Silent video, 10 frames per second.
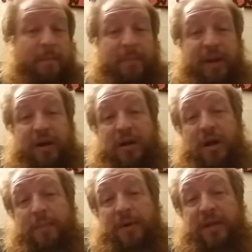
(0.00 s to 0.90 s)
beer
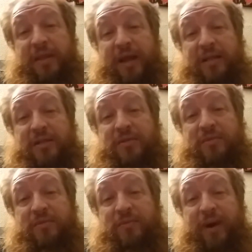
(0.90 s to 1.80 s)
company that's
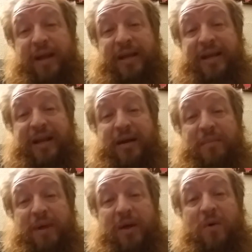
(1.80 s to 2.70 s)
right near
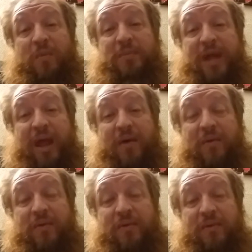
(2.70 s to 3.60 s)
my
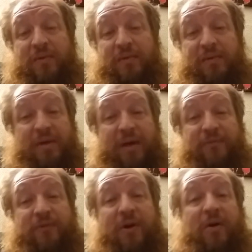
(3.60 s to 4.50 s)
hometown,
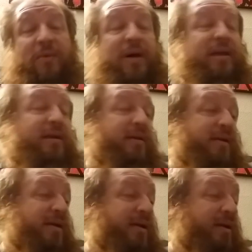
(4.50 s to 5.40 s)
not far away,
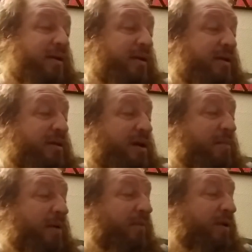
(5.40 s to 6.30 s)
has come
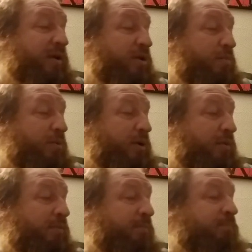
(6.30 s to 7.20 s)
out with a new
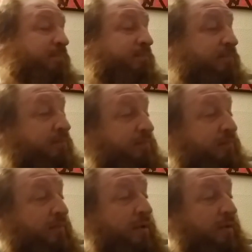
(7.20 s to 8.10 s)
brew.
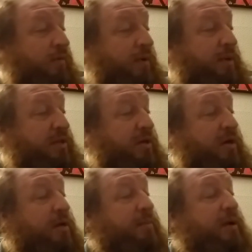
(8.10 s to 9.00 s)
What am I
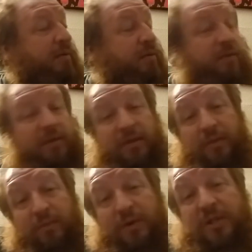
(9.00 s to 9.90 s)
talking about?
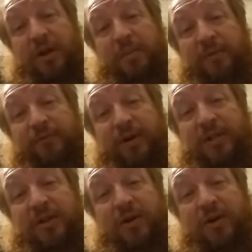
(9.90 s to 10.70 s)
What's going to be first